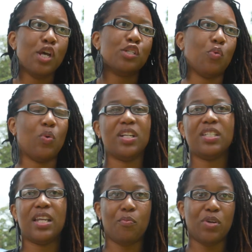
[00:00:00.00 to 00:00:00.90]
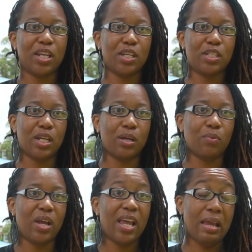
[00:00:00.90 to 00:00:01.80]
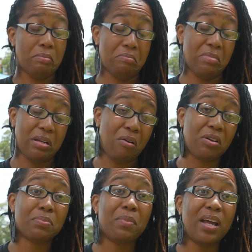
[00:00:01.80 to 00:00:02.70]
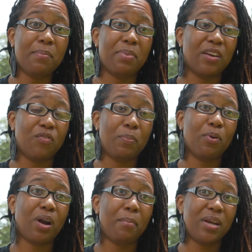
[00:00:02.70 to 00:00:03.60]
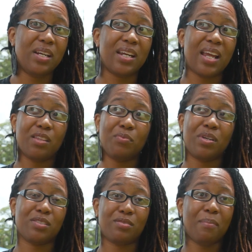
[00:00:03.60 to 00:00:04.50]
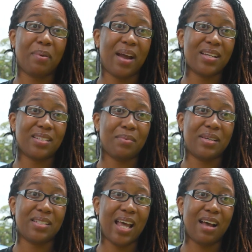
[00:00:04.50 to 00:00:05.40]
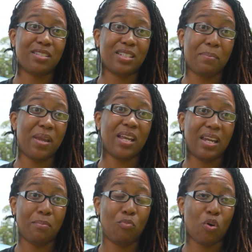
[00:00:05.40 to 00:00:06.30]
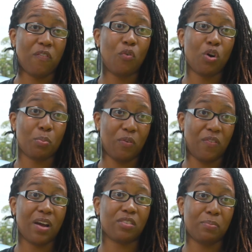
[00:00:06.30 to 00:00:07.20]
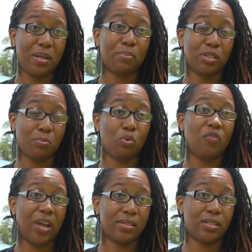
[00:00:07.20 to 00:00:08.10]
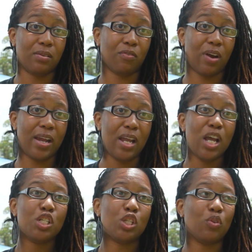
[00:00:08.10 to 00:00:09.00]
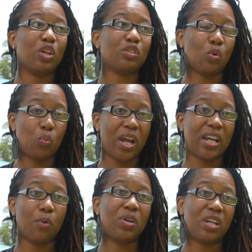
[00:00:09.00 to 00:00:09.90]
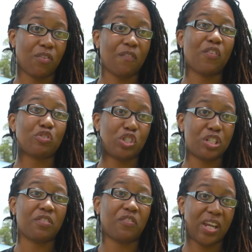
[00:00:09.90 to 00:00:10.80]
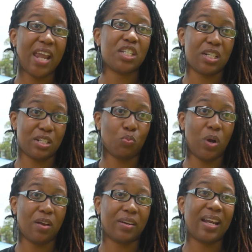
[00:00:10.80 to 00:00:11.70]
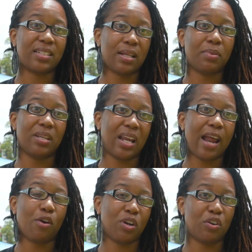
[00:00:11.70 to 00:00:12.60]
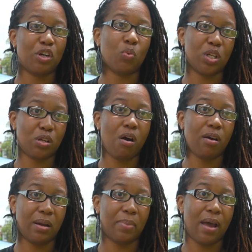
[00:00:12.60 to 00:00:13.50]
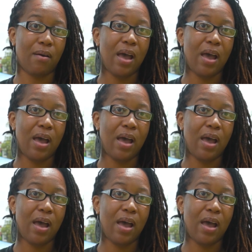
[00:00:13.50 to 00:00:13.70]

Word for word: So, what is it that we can do costs money, but if we put our money together, we can start buying some of these houses and making it more affordable for other people to move into, right? So there's a way that we can reverse gentrification as well, and that's something that I don't hear anyone talking about.